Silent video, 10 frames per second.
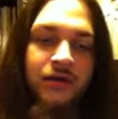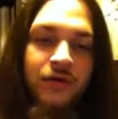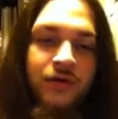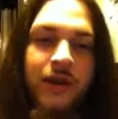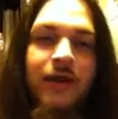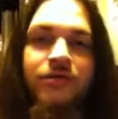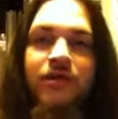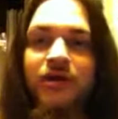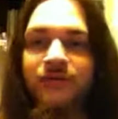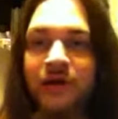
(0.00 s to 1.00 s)
you're now
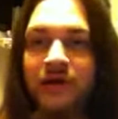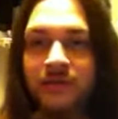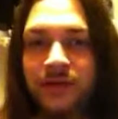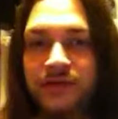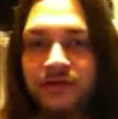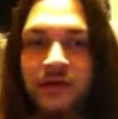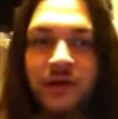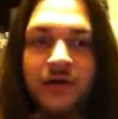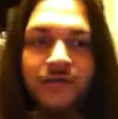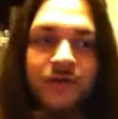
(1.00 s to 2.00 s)
trying to figure out the mystery
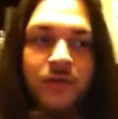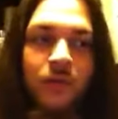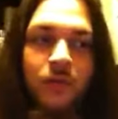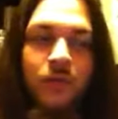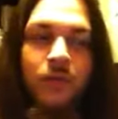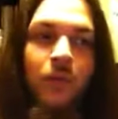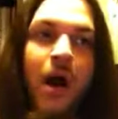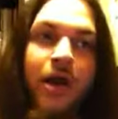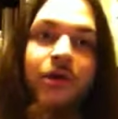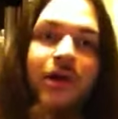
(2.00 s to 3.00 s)
of
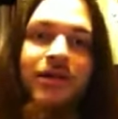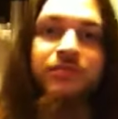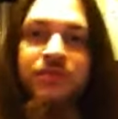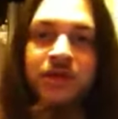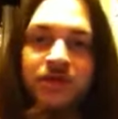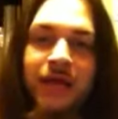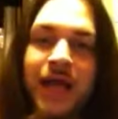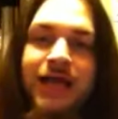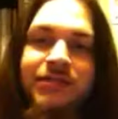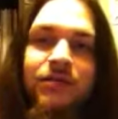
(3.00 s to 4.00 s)
why you're at this particular
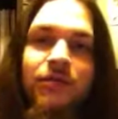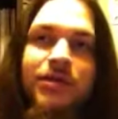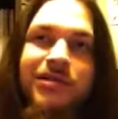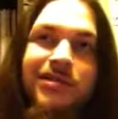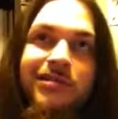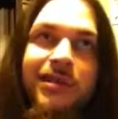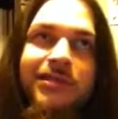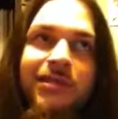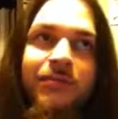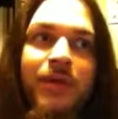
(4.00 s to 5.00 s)
castle, which
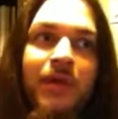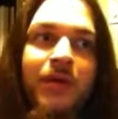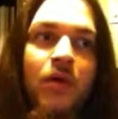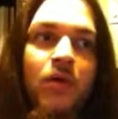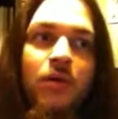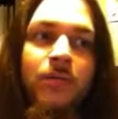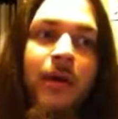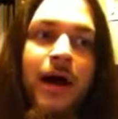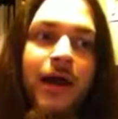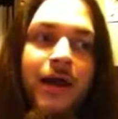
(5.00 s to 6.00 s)
ends up being owned
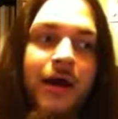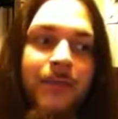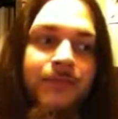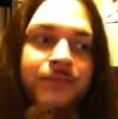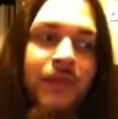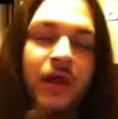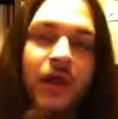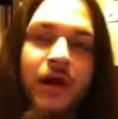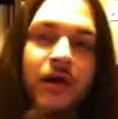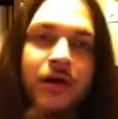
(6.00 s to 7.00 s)
by
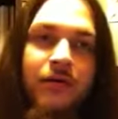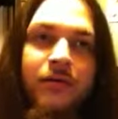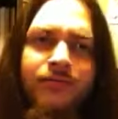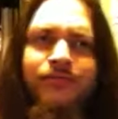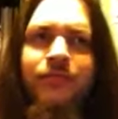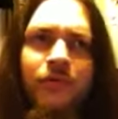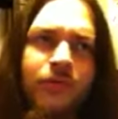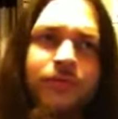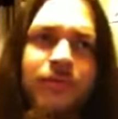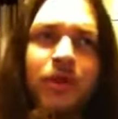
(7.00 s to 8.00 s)
a
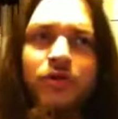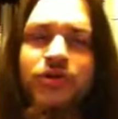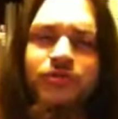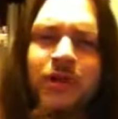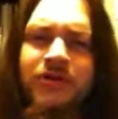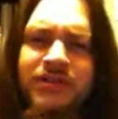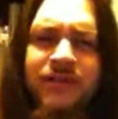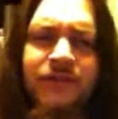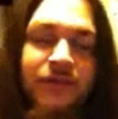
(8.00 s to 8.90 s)
close relative,